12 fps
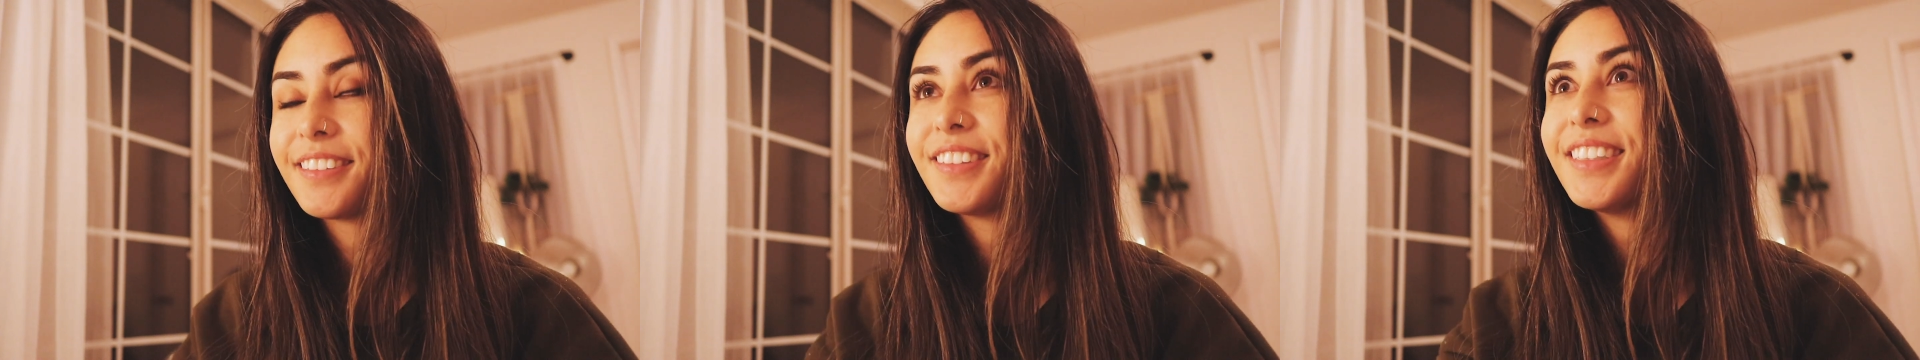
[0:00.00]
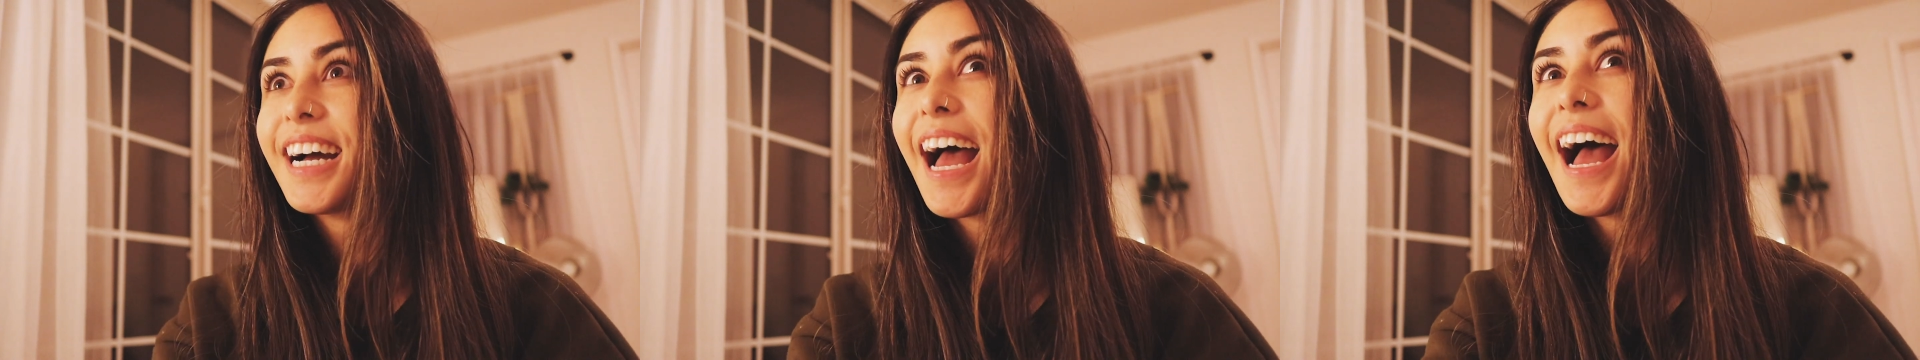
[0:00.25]

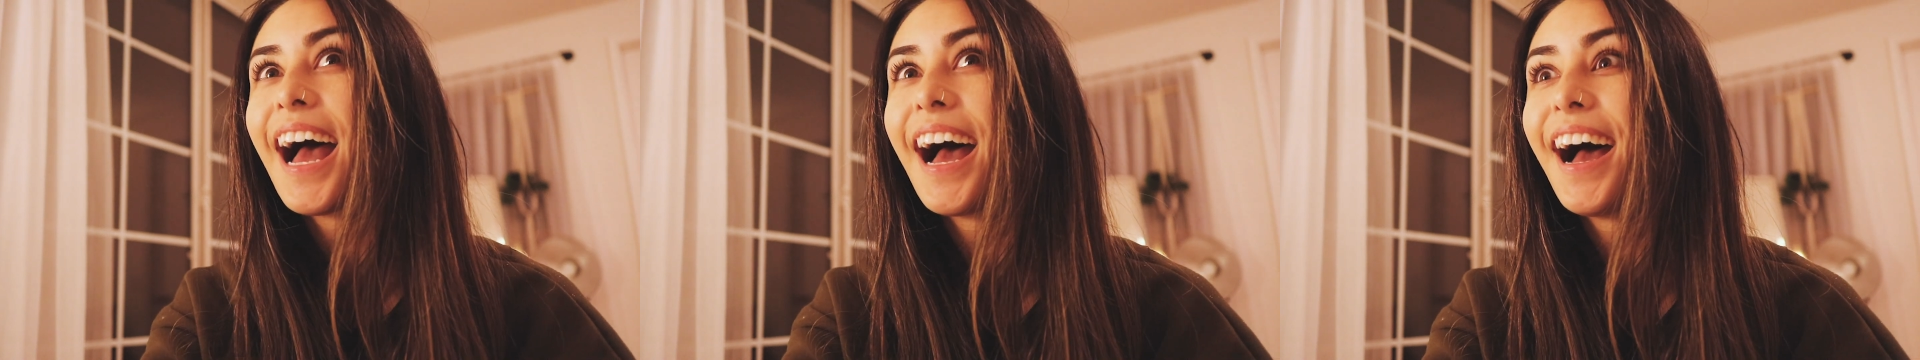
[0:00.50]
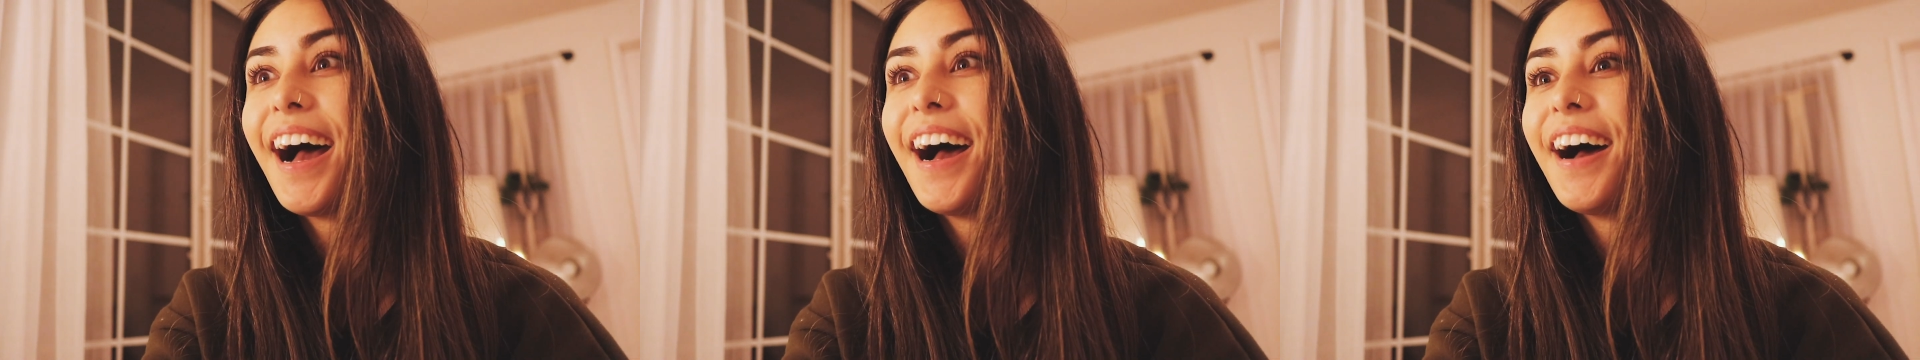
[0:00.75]

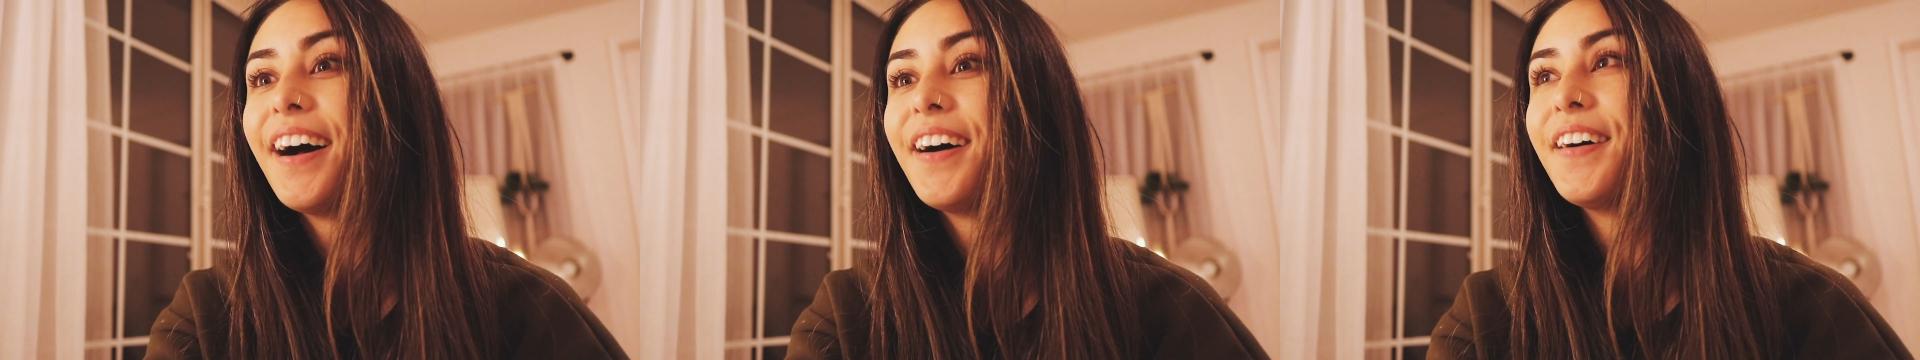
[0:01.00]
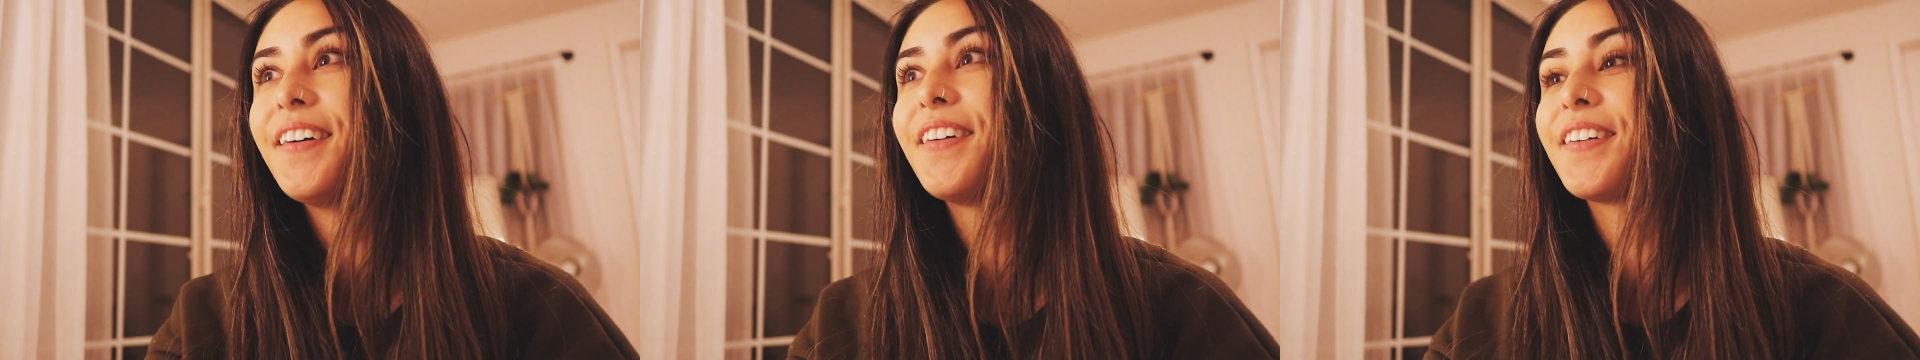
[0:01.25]
Wow
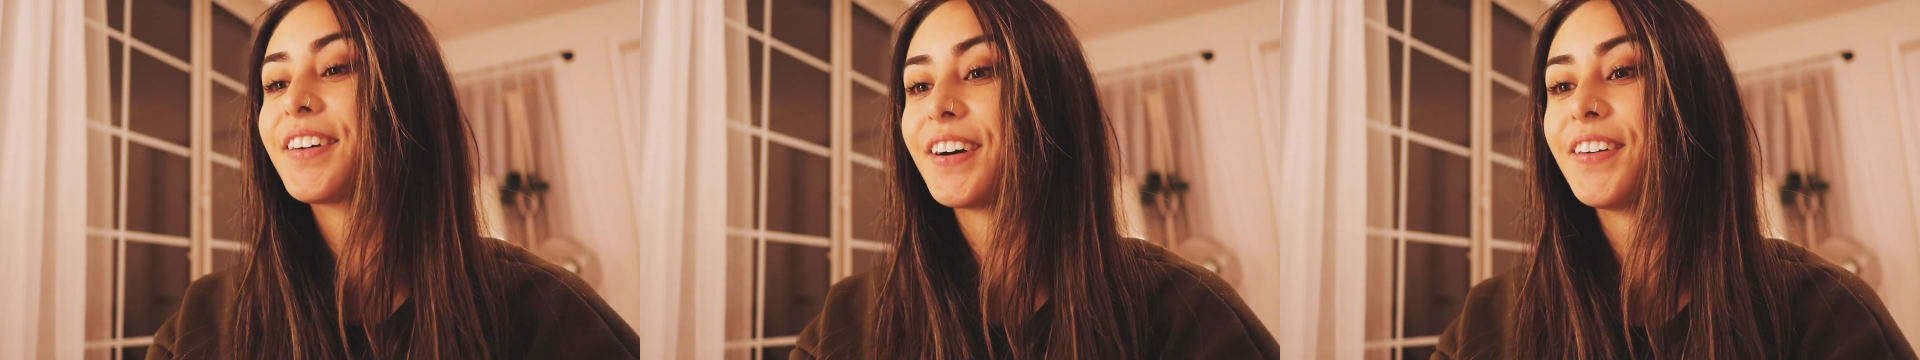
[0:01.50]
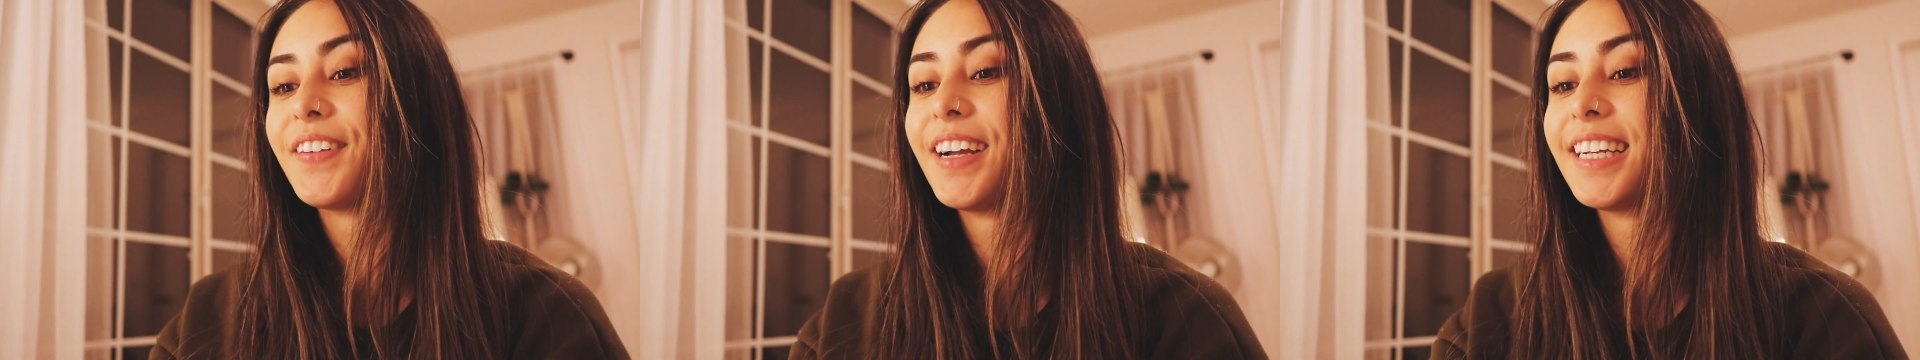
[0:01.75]

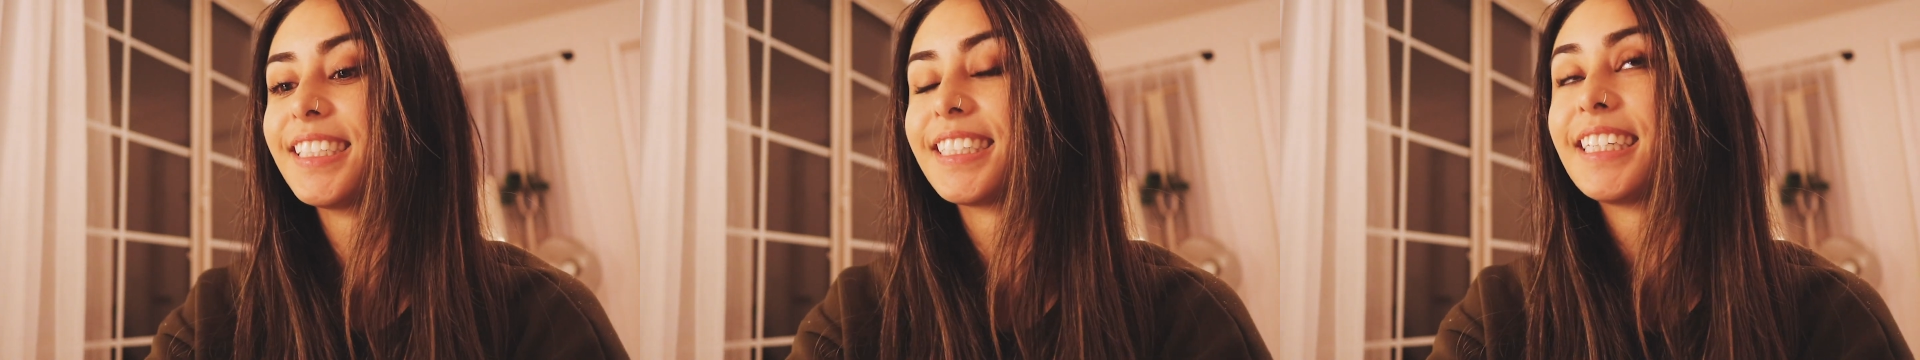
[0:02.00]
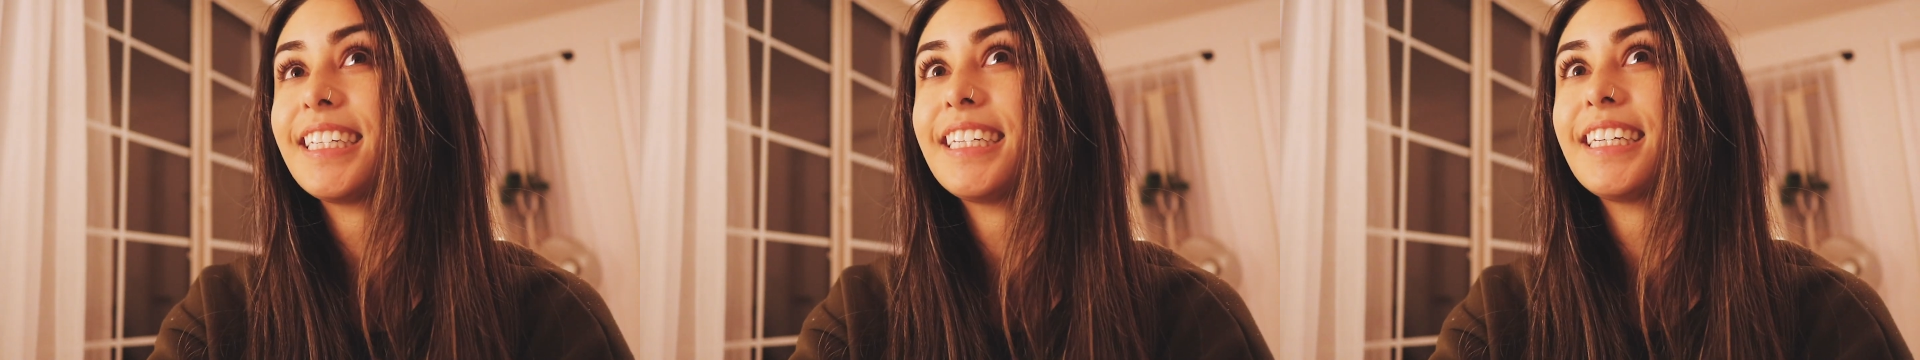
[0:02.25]

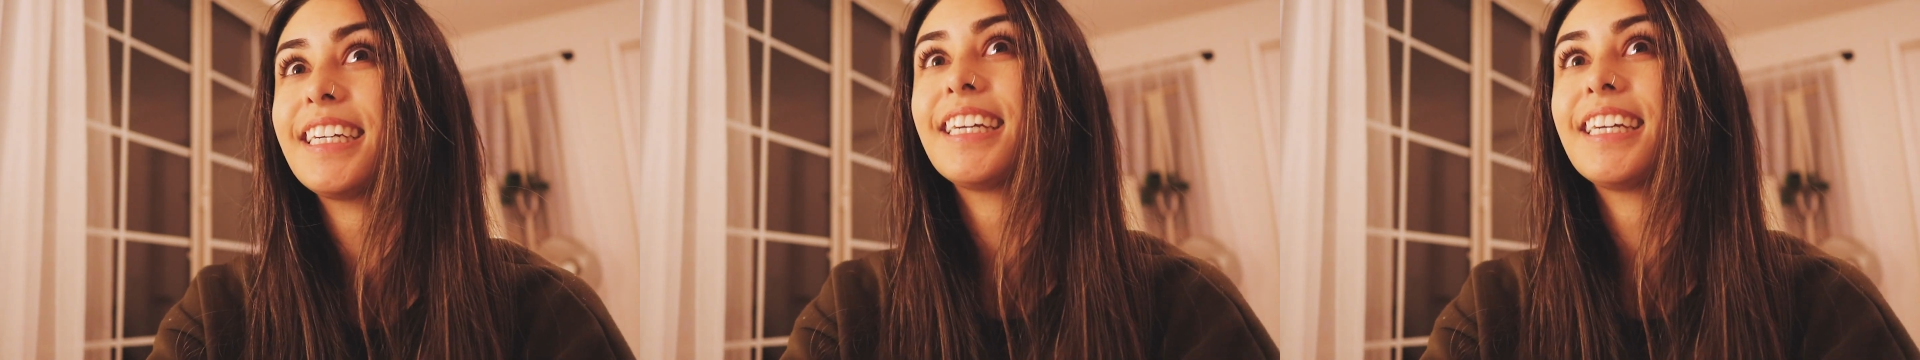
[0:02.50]
crazy.